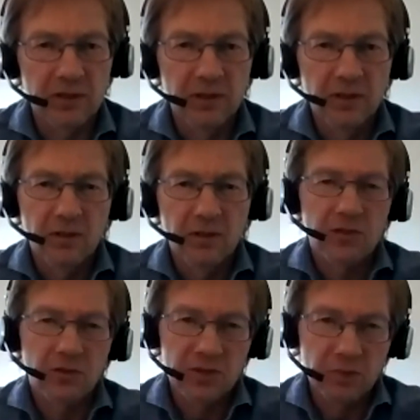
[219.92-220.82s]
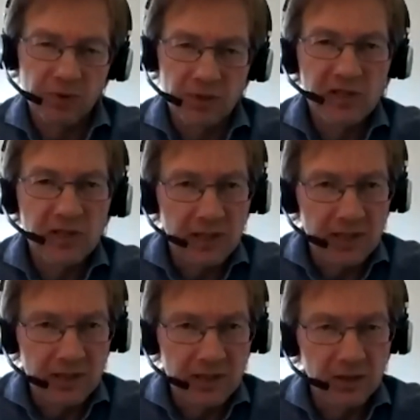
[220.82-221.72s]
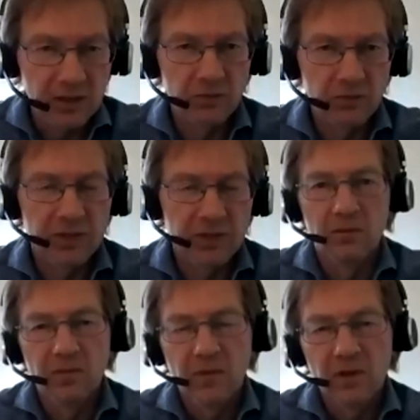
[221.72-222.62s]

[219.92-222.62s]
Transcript: So this process has started already a few years ago